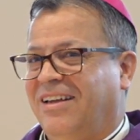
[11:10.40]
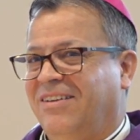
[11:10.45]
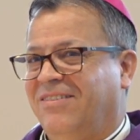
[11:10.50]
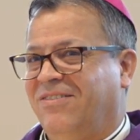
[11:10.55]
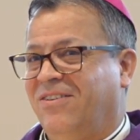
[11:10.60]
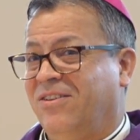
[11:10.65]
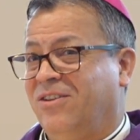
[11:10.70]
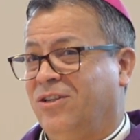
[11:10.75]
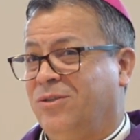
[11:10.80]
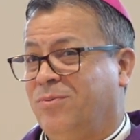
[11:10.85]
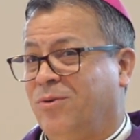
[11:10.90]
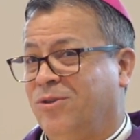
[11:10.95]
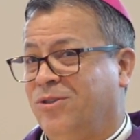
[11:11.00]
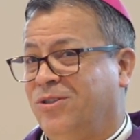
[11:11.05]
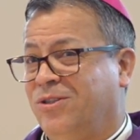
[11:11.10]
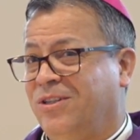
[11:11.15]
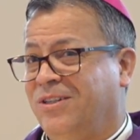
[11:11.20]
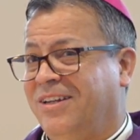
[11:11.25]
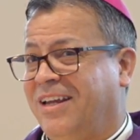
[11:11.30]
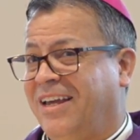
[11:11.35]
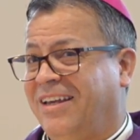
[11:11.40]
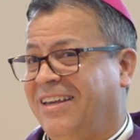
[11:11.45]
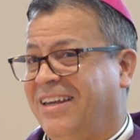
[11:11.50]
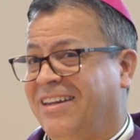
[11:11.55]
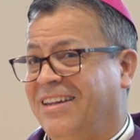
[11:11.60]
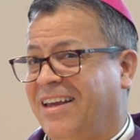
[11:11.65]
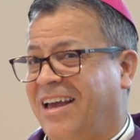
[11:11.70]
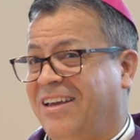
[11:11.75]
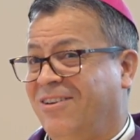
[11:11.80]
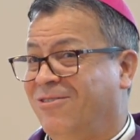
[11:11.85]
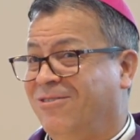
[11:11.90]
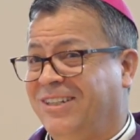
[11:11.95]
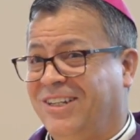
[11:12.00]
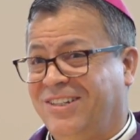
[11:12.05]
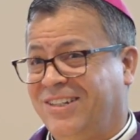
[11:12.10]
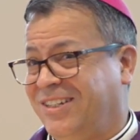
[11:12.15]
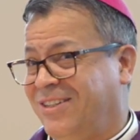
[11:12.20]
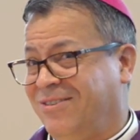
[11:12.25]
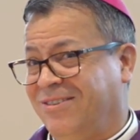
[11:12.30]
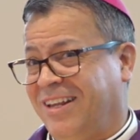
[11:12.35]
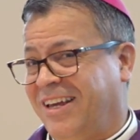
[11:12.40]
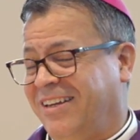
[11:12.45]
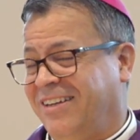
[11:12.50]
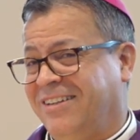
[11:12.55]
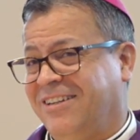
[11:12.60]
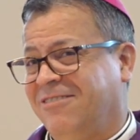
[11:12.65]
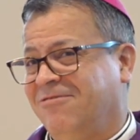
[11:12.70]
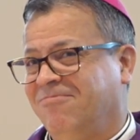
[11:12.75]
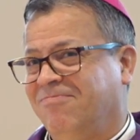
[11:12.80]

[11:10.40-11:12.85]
For this person I just don't like.